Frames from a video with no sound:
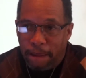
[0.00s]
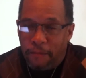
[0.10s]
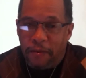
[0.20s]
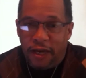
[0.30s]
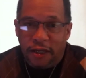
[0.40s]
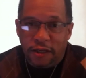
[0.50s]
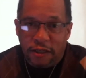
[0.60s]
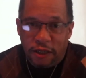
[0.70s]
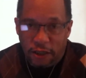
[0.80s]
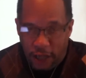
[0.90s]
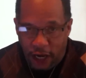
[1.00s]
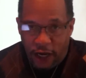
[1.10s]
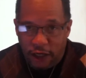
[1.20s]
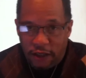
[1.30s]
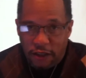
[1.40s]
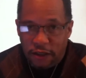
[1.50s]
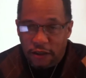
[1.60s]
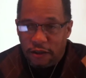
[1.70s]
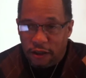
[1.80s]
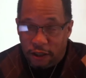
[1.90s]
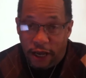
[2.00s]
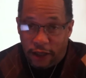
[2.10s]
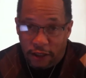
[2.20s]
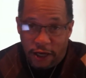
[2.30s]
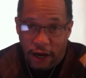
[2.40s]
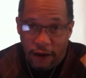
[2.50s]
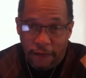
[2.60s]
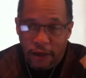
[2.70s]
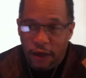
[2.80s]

Opinions change just like the time.